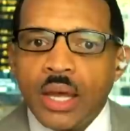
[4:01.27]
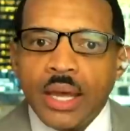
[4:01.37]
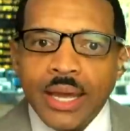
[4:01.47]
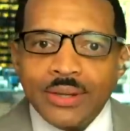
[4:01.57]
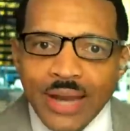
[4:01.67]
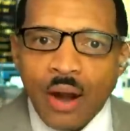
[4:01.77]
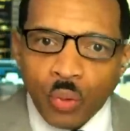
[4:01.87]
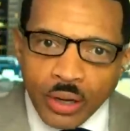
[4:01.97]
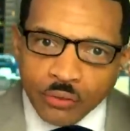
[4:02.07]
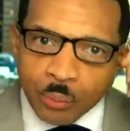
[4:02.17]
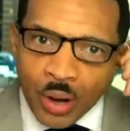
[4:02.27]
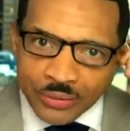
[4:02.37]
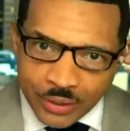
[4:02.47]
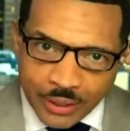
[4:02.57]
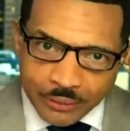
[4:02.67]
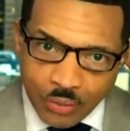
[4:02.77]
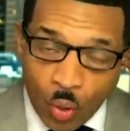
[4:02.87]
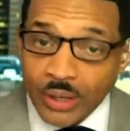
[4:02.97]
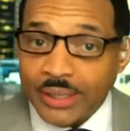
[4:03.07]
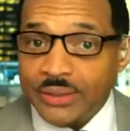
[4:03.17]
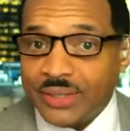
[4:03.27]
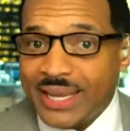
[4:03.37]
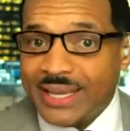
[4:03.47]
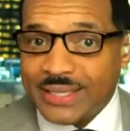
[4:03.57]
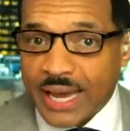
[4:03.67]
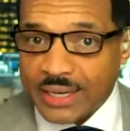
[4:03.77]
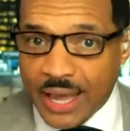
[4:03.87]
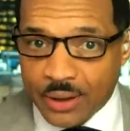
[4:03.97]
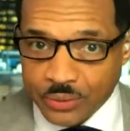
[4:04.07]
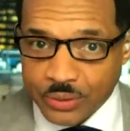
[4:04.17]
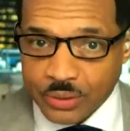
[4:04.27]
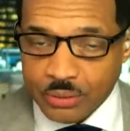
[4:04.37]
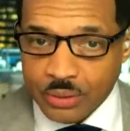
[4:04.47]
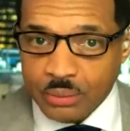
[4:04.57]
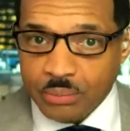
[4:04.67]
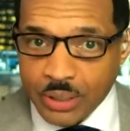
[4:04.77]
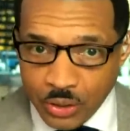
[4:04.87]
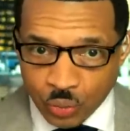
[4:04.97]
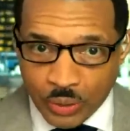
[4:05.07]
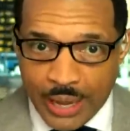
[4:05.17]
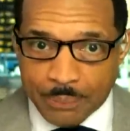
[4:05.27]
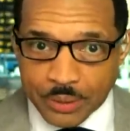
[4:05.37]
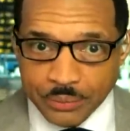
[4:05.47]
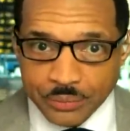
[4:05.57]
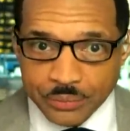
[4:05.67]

he's not running for president, or at least he has not announced. But here's what happened.